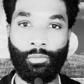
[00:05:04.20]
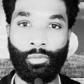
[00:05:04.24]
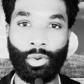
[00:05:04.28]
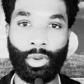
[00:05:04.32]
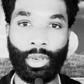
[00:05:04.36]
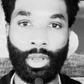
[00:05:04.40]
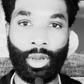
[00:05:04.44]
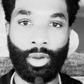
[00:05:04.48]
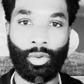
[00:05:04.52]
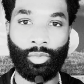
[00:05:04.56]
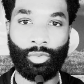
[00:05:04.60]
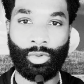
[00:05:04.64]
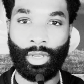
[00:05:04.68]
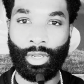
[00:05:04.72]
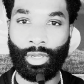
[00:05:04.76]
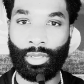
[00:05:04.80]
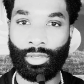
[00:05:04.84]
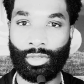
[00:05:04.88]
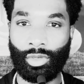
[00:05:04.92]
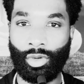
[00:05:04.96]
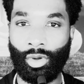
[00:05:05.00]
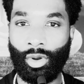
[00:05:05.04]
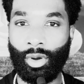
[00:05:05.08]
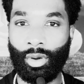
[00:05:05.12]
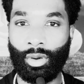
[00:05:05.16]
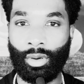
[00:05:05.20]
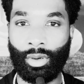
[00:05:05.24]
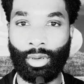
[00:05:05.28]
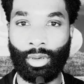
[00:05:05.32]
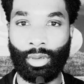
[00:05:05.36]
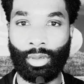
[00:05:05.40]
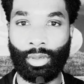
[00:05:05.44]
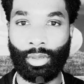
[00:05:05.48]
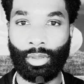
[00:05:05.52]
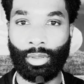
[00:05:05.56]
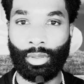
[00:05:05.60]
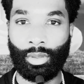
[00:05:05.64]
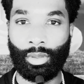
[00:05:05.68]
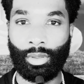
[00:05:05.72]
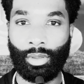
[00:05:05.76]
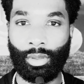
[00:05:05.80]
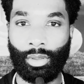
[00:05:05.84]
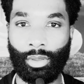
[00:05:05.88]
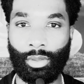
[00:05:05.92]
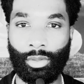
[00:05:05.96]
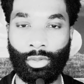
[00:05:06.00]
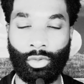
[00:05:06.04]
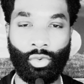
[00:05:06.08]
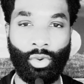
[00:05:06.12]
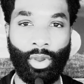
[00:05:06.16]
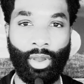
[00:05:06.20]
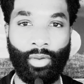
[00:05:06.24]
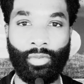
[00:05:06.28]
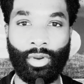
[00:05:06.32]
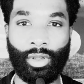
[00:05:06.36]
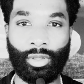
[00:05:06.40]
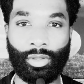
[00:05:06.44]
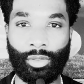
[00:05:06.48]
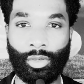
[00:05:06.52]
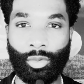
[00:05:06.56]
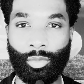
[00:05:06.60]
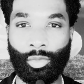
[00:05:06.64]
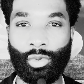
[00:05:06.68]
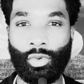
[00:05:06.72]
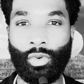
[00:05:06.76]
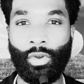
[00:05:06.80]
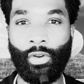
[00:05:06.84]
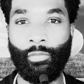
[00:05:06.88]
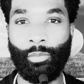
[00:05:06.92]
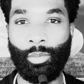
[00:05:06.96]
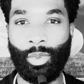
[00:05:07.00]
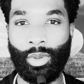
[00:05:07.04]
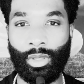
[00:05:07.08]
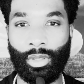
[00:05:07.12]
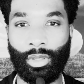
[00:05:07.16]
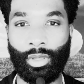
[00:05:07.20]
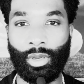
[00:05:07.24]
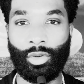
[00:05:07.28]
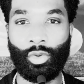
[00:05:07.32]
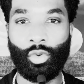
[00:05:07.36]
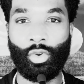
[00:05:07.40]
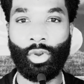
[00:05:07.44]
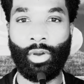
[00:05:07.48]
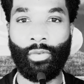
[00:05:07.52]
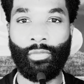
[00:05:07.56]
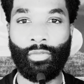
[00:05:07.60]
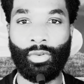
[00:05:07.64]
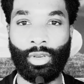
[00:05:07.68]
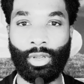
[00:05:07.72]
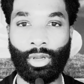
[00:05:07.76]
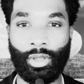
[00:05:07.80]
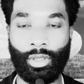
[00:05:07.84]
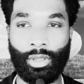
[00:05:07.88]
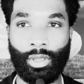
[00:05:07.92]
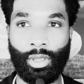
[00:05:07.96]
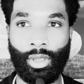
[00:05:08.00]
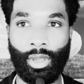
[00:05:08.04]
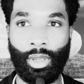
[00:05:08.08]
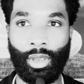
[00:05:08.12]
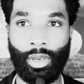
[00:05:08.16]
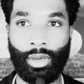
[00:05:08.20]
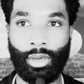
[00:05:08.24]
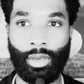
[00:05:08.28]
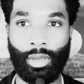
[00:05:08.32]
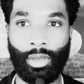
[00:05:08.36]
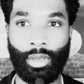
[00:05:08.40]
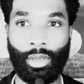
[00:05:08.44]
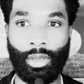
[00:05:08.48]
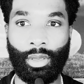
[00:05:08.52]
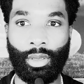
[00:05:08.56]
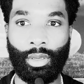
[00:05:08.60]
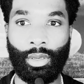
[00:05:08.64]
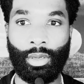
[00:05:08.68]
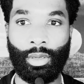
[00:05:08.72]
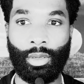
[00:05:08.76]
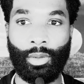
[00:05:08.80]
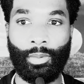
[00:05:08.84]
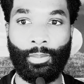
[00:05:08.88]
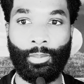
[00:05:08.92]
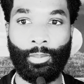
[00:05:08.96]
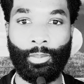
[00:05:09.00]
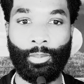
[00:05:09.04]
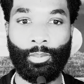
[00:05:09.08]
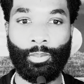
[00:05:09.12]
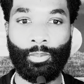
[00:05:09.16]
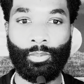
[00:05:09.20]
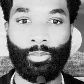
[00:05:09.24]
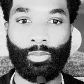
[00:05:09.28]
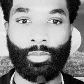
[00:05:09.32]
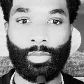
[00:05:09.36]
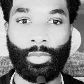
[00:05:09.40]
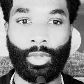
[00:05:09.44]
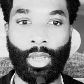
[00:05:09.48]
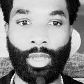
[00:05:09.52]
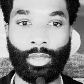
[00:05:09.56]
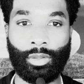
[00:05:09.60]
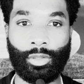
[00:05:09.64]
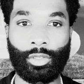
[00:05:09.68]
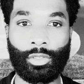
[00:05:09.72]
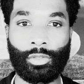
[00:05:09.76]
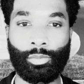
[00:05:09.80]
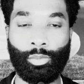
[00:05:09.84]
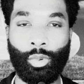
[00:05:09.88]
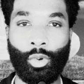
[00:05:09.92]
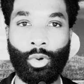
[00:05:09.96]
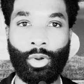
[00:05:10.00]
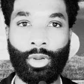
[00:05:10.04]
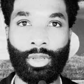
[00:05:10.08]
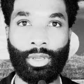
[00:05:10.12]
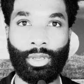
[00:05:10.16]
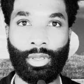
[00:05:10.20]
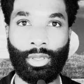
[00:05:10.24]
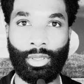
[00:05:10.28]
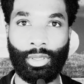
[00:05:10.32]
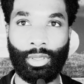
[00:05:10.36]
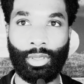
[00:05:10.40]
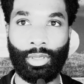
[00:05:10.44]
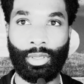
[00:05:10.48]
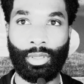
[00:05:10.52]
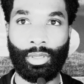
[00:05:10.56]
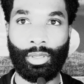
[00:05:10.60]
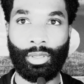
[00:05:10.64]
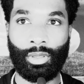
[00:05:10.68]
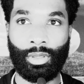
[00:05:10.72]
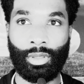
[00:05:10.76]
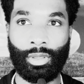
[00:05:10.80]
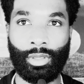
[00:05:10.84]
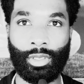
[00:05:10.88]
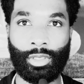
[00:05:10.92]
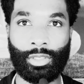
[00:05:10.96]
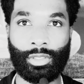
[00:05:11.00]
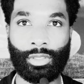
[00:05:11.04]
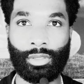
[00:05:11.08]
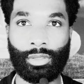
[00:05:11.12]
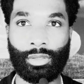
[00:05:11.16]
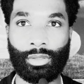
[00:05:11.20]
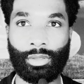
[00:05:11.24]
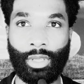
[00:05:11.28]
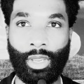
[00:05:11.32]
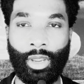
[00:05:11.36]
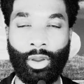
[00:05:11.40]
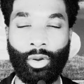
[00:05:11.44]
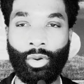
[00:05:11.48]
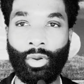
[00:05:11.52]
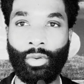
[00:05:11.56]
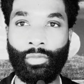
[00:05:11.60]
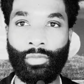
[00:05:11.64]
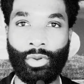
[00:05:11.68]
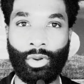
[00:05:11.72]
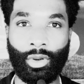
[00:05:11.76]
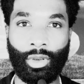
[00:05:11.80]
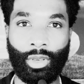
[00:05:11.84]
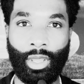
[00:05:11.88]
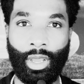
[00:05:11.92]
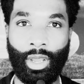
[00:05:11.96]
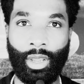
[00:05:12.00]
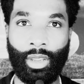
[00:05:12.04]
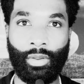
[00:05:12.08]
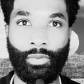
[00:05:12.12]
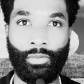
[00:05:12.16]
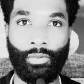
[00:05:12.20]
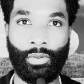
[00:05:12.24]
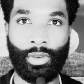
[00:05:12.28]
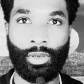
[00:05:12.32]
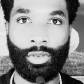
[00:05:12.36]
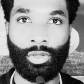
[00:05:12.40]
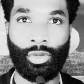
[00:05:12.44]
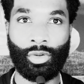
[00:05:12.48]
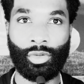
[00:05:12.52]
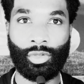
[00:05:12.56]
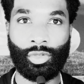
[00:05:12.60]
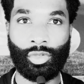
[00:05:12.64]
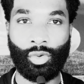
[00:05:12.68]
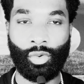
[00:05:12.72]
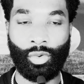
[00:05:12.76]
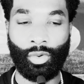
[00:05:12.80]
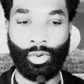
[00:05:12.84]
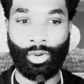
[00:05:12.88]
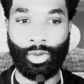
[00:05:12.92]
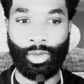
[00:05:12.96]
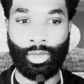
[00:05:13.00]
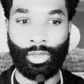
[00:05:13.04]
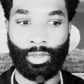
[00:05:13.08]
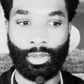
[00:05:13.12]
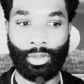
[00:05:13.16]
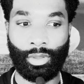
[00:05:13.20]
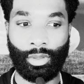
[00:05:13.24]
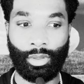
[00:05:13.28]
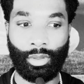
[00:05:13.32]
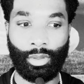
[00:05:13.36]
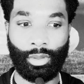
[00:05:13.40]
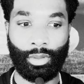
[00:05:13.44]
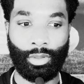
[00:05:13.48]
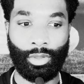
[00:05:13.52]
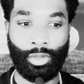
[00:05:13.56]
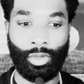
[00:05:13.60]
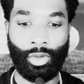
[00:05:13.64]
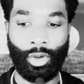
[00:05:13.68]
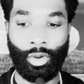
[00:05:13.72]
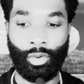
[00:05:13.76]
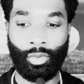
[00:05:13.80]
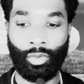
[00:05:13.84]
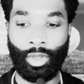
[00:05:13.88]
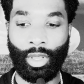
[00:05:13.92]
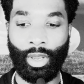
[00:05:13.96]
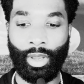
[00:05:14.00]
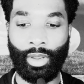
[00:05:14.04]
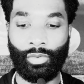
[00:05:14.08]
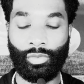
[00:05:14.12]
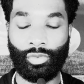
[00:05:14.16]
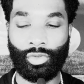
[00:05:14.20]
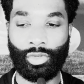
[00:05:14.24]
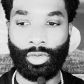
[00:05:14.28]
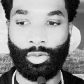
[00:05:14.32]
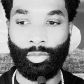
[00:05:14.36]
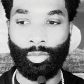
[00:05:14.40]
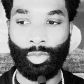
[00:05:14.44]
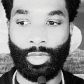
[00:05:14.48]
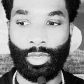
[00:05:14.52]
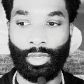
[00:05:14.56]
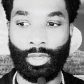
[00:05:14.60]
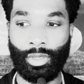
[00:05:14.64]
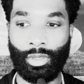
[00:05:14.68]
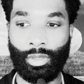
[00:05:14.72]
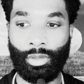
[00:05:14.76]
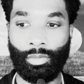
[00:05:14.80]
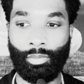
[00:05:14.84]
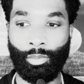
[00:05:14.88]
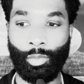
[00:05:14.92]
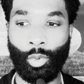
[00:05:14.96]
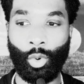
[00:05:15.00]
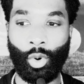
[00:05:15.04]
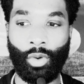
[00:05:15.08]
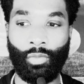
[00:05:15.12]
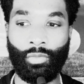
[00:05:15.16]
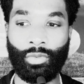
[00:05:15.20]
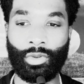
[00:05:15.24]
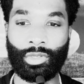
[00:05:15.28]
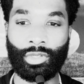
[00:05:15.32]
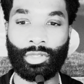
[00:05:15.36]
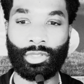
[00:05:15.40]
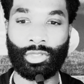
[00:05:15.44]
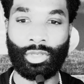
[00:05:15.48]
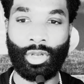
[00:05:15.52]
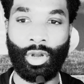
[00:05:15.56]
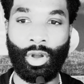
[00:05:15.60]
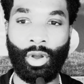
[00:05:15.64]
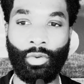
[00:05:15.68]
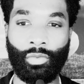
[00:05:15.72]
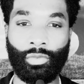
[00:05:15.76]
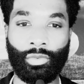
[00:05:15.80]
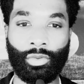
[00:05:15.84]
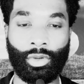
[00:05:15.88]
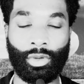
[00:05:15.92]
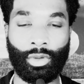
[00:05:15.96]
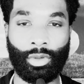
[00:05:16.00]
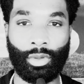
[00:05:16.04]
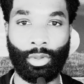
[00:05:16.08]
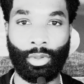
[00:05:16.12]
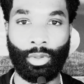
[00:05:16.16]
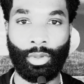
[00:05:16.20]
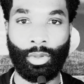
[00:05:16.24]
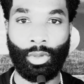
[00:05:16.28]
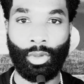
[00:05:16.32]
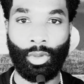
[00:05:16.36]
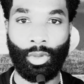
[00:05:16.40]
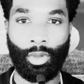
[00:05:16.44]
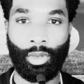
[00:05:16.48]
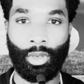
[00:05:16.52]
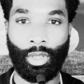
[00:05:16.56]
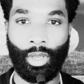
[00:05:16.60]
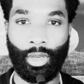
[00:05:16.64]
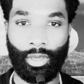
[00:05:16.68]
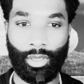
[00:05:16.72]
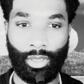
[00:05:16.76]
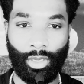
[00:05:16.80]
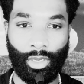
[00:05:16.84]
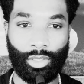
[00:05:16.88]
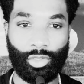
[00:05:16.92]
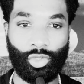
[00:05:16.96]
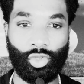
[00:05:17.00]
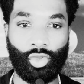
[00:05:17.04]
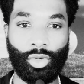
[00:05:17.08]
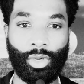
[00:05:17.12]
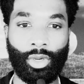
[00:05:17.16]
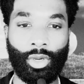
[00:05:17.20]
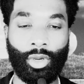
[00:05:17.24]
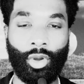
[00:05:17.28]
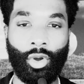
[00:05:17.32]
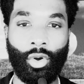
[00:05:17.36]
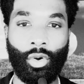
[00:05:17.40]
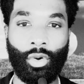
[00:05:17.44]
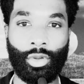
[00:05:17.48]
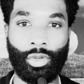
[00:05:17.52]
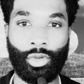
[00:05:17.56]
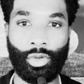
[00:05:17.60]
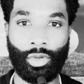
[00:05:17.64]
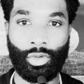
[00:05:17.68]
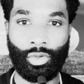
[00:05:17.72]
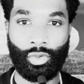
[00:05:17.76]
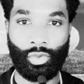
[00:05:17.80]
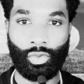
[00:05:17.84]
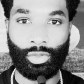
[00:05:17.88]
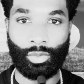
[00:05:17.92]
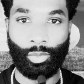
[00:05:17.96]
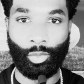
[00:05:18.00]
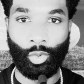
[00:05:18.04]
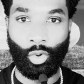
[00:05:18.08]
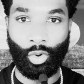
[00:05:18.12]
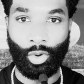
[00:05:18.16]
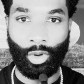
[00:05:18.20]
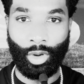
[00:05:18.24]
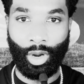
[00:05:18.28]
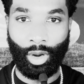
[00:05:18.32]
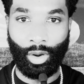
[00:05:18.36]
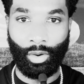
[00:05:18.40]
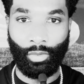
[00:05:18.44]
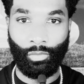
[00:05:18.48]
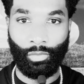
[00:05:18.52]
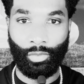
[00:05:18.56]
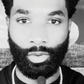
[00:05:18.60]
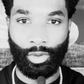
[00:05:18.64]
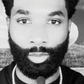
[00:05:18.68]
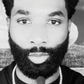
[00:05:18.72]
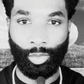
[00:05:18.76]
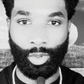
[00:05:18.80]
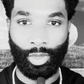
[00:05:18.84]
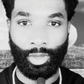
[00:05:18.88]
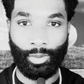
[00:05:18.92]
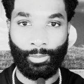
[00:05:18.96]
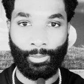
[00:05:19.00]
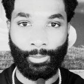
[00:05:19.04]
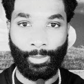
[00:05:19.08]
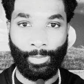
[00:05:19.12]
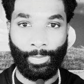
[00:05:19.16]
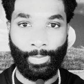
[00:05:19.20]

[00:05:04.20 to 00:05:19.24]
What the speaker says: full out dancing hard. You have nothing to, you have been there, you have done that. At this point, this era of your life and your touring, life should be more of a softer. Like, yes, you can go and you can do some choreography, but